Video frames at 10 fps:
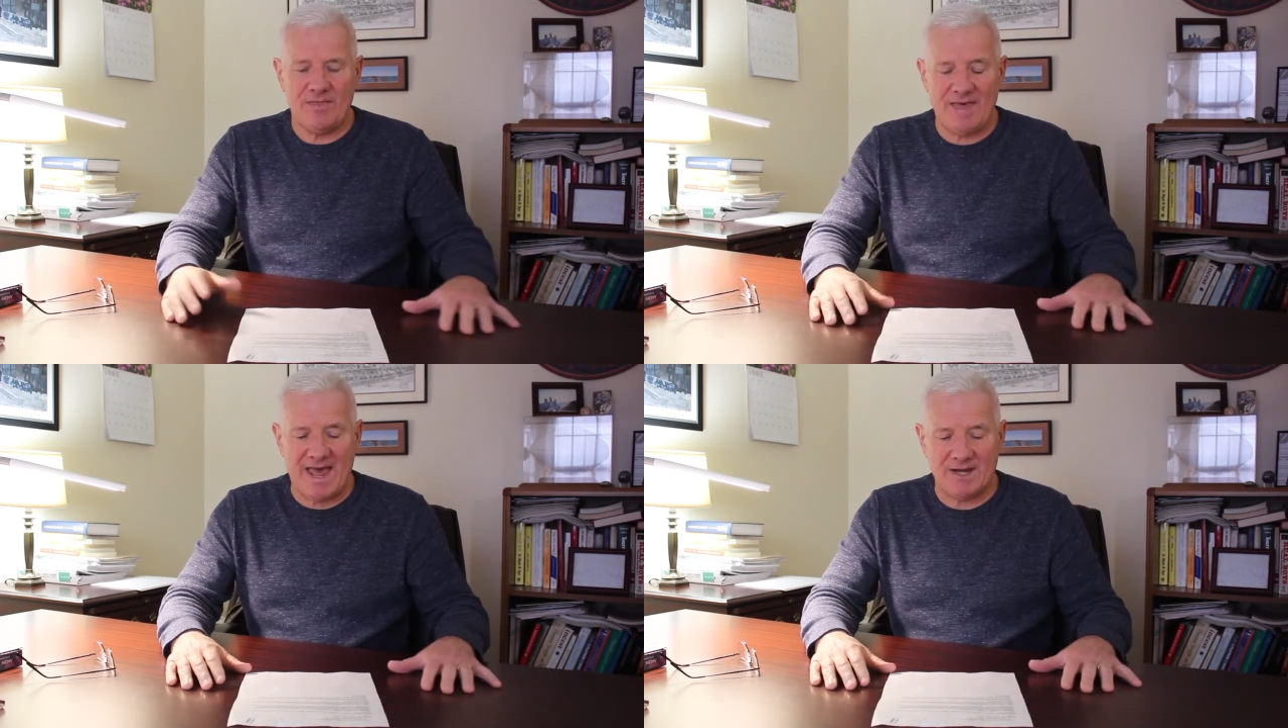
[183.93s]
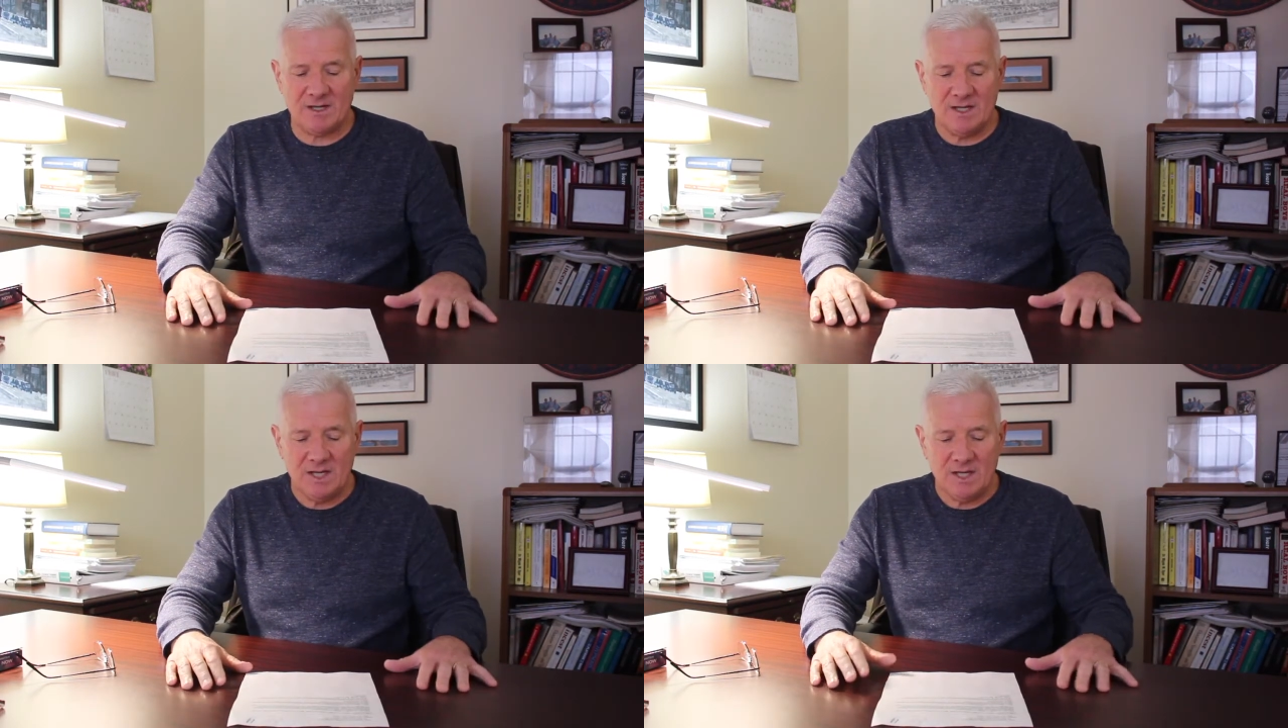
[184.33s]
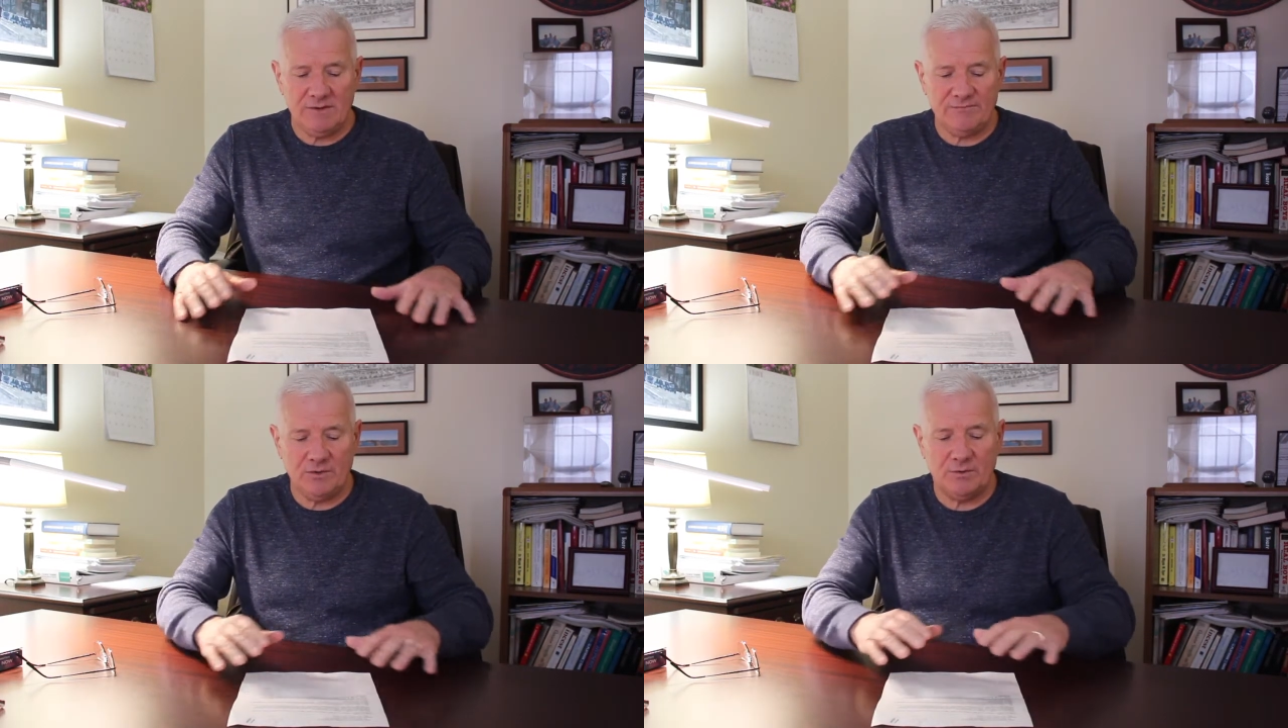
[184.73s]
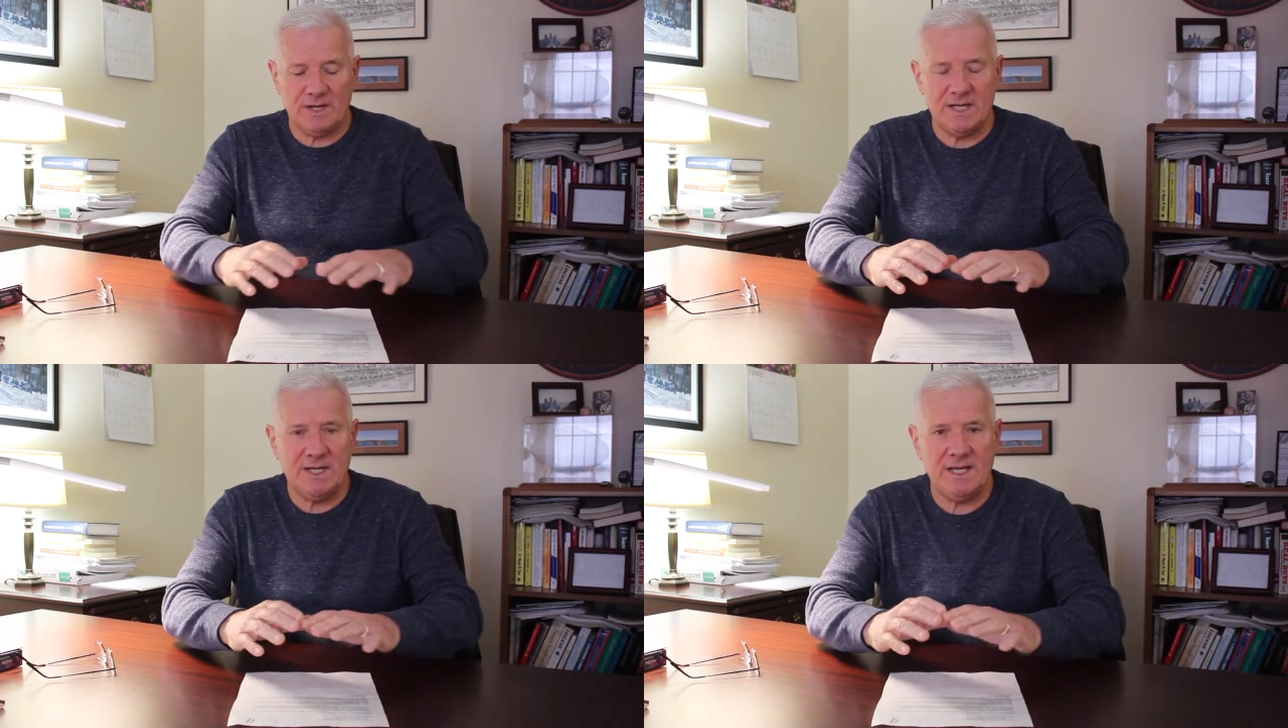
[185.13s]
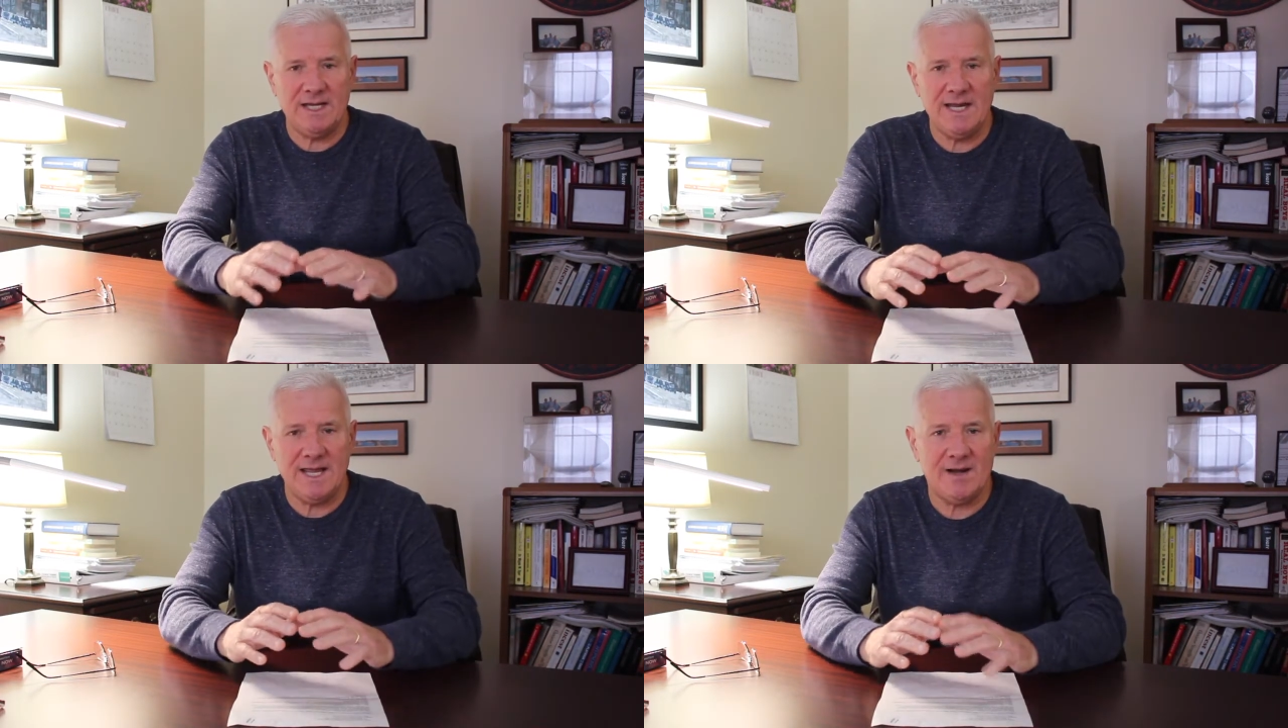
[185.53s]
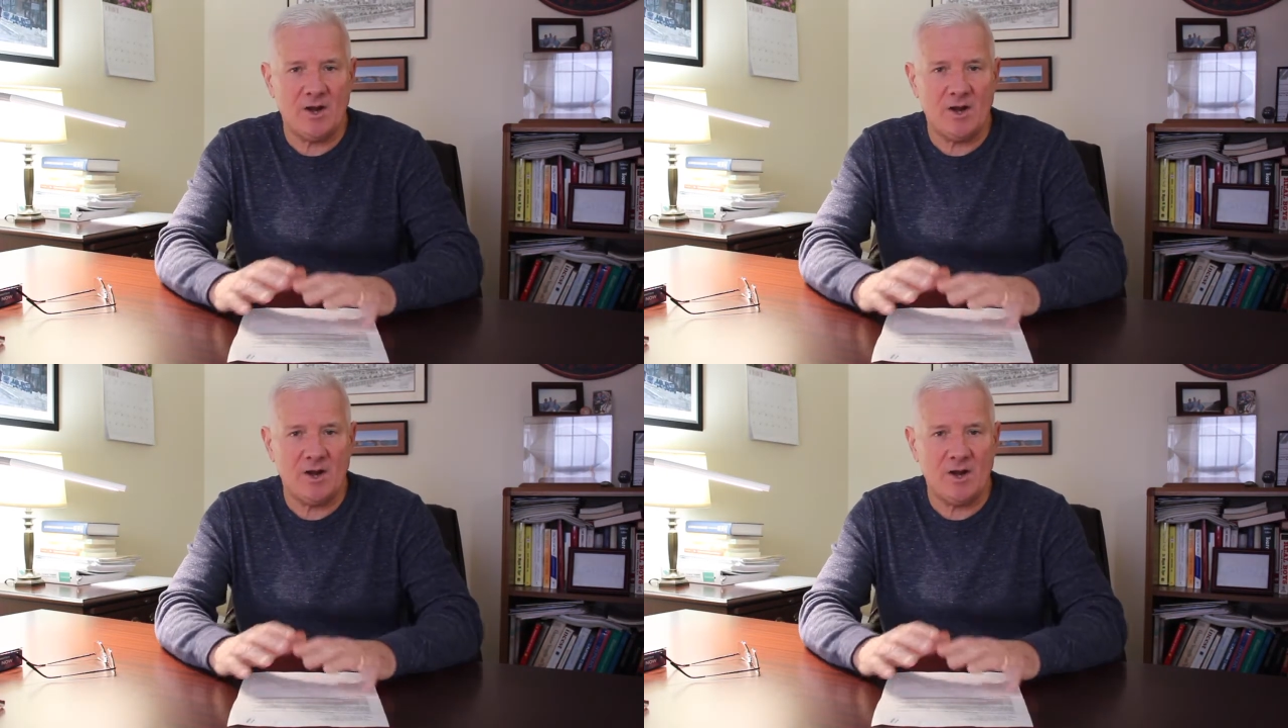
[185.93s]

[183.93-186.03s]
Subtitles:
that if you're in an